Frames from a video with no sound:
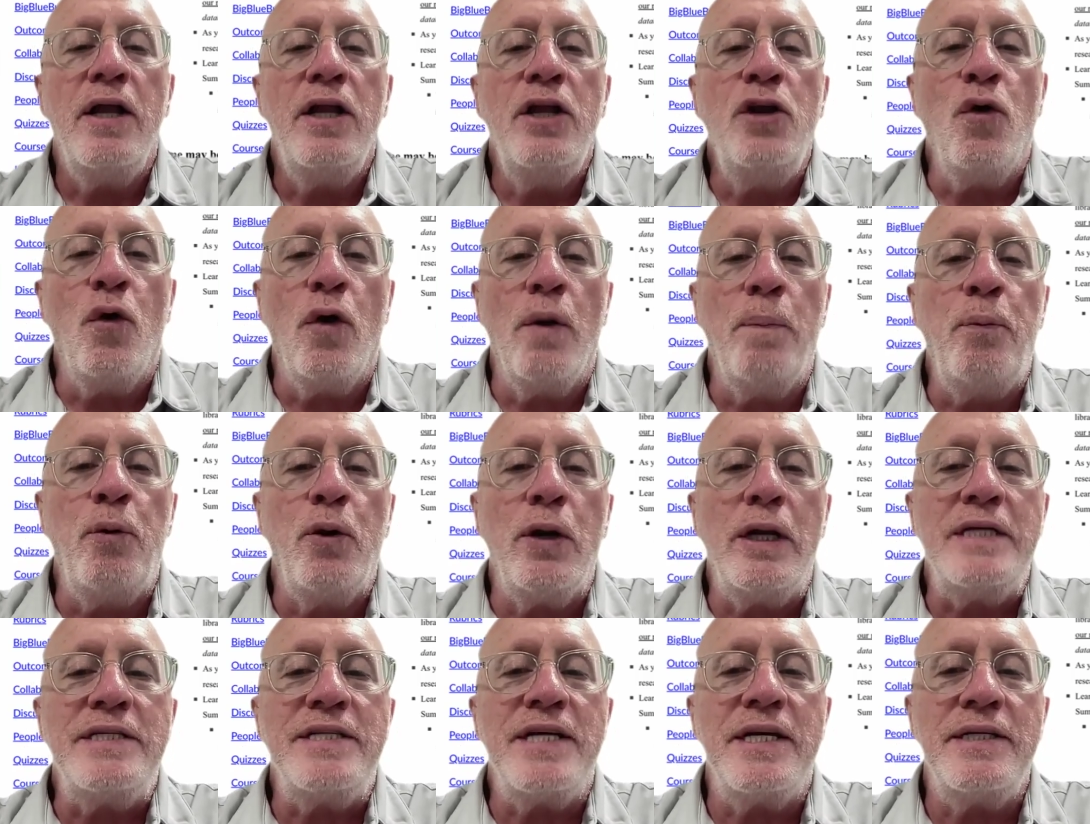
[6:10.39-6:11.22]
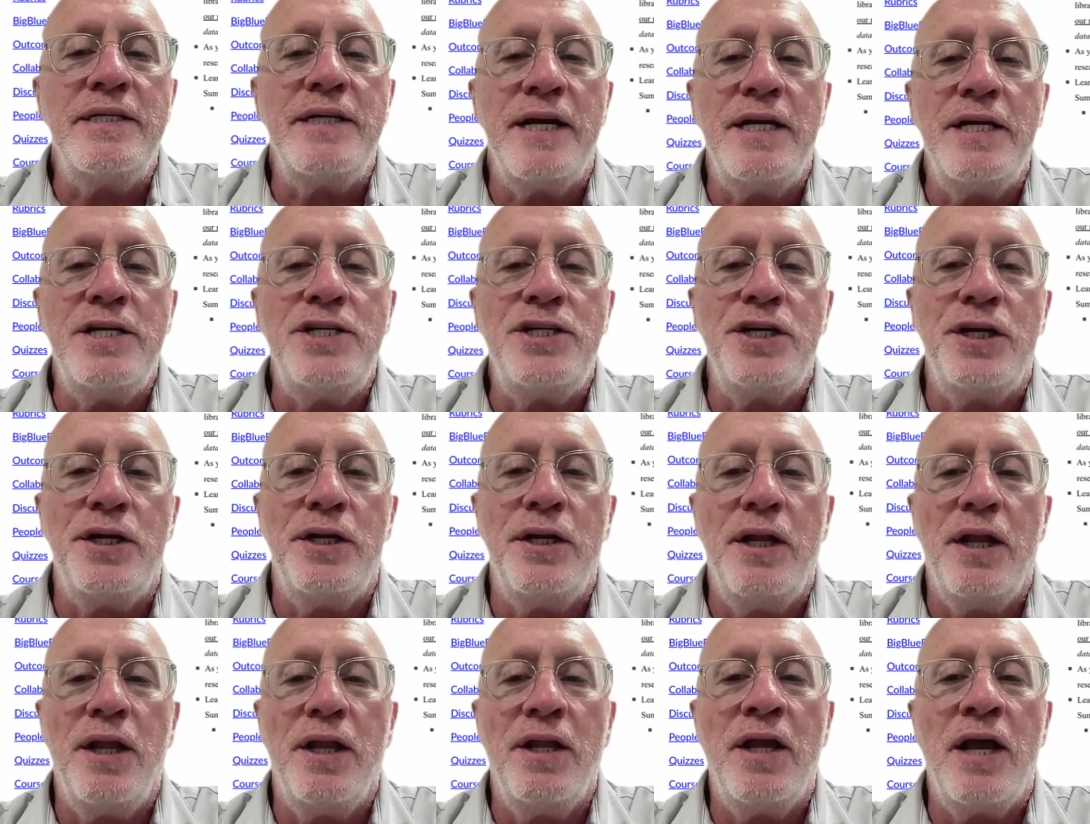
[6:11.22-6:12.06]
your
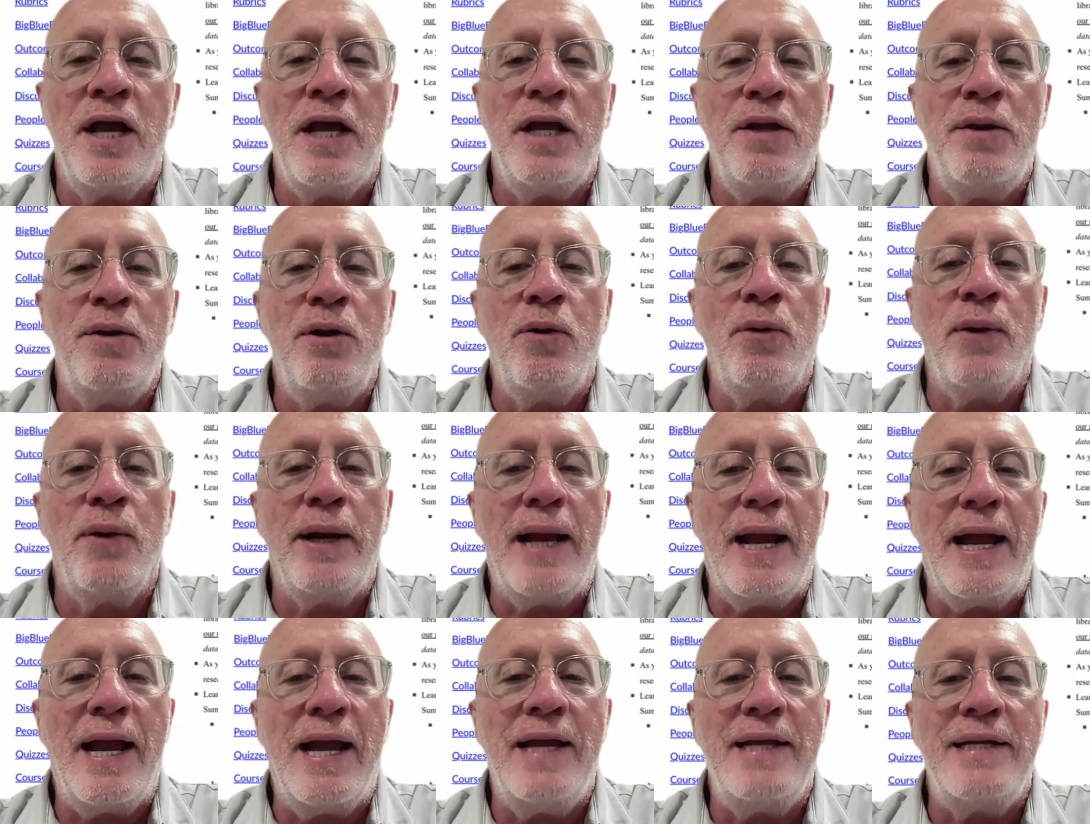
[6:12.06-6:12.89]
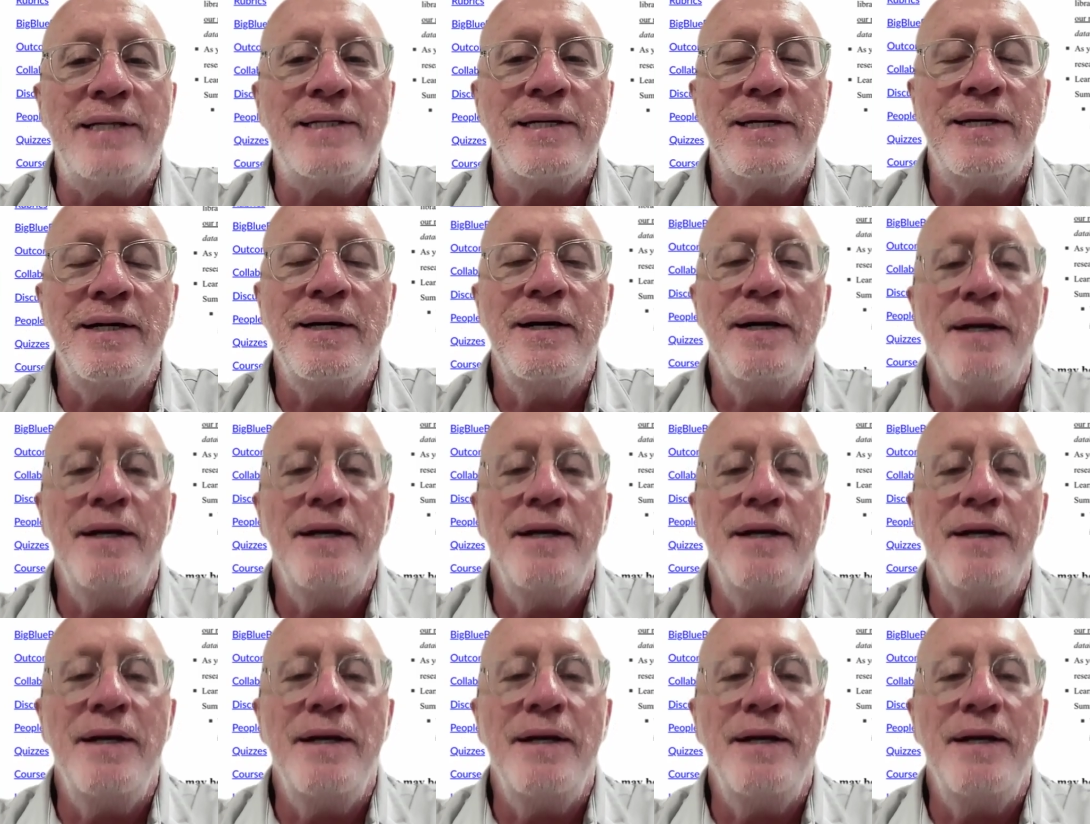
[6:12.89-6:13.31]
presentation that you create